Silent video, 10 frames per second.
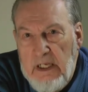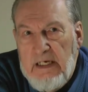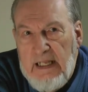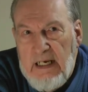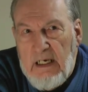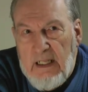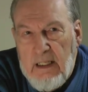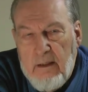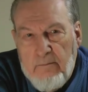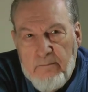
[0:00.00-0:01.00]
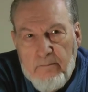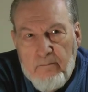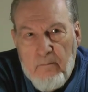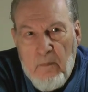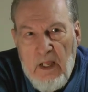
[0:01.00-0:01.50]
in Italy,
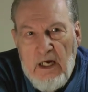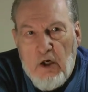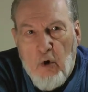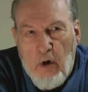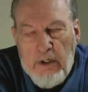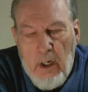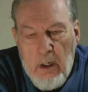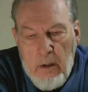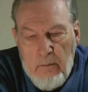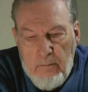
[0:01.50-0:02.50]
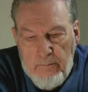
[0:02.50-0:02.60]
in a courtyard.